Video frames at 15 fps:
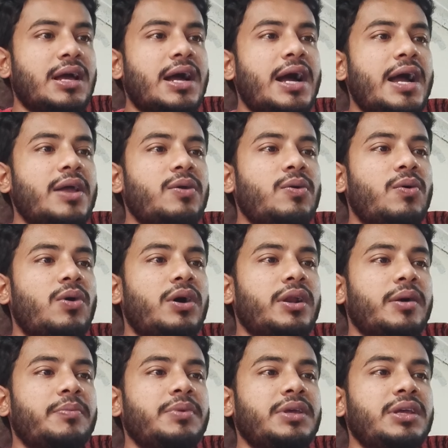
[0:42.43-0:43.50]
I want
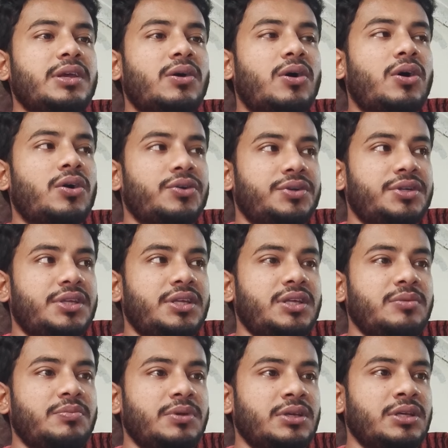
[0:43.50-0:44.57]
to be on
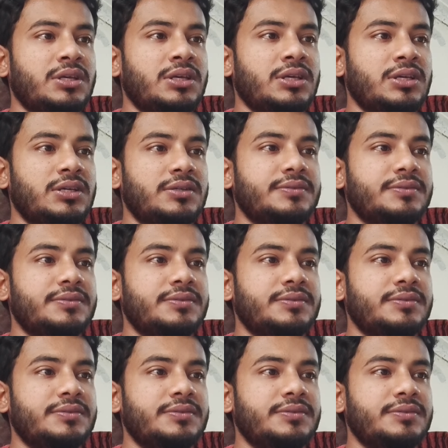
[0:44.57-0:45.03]
TV.